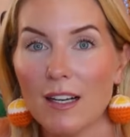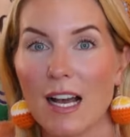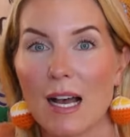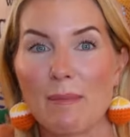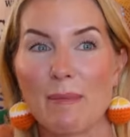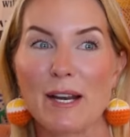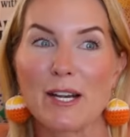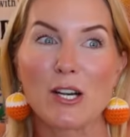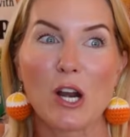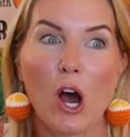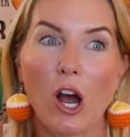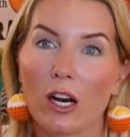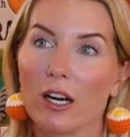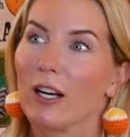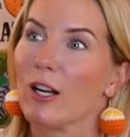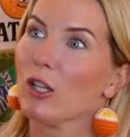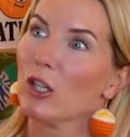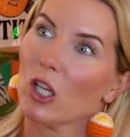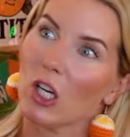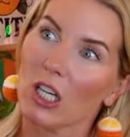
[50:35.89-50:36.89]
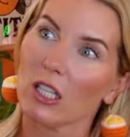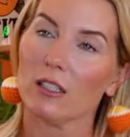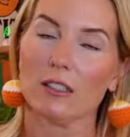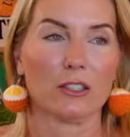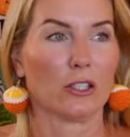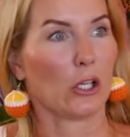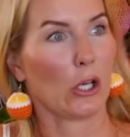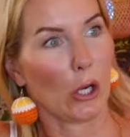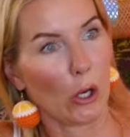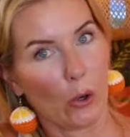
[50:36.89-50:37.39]
Am I not going to look?
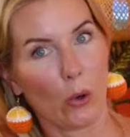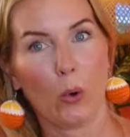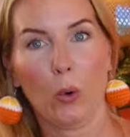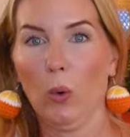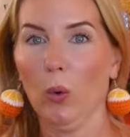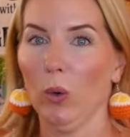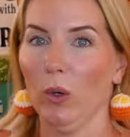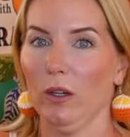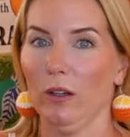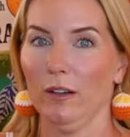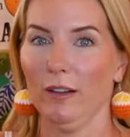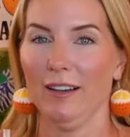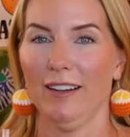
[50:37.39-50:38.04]
No.